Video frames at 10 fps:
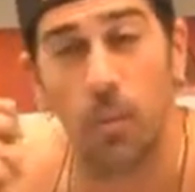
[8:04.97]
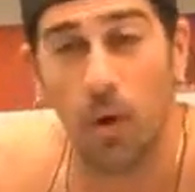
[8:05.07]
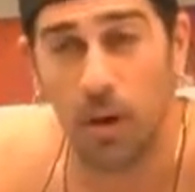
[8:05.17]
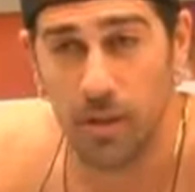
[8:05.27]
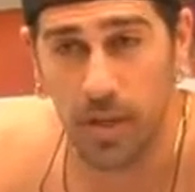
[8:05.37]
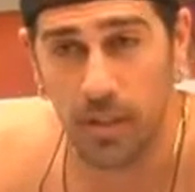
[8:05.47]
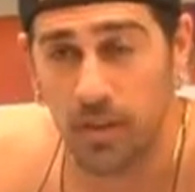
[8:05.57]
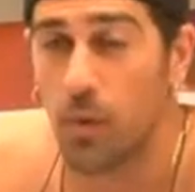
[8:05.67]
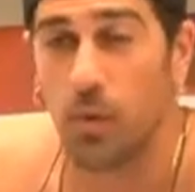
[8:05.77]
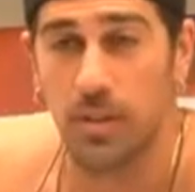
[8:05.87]
want you guys
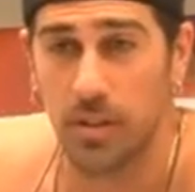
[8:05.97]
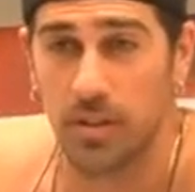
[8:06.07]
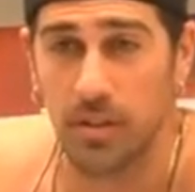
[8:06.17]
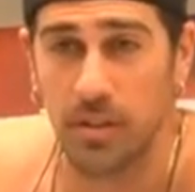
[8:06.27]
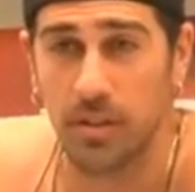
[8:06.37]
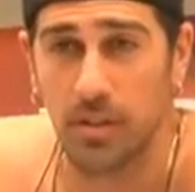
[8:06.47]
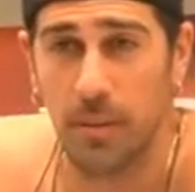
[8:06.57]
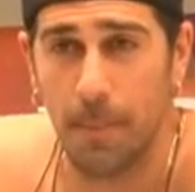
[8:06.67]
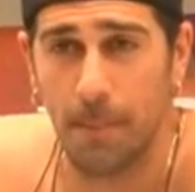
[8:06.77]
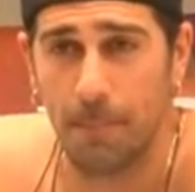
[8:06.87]
focused on each
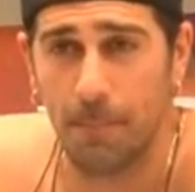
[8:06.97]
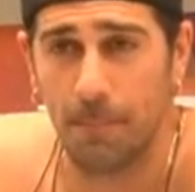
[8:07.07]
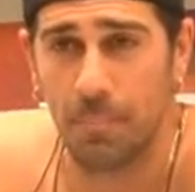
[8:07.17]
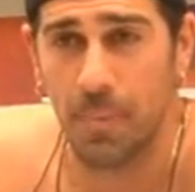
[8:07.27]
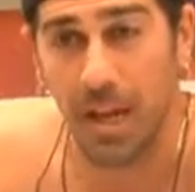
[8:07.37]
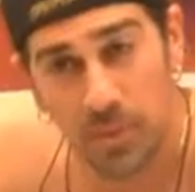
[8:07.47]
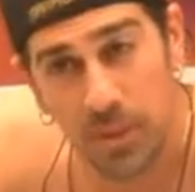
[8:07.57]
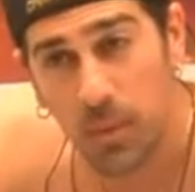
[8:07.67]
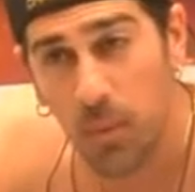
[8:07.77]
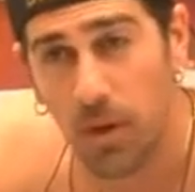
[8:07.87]
other. That's what
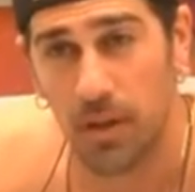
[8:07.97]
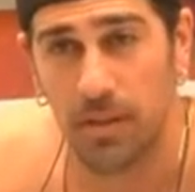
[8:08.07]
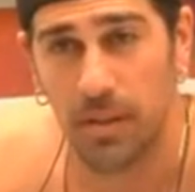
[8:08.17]
they want.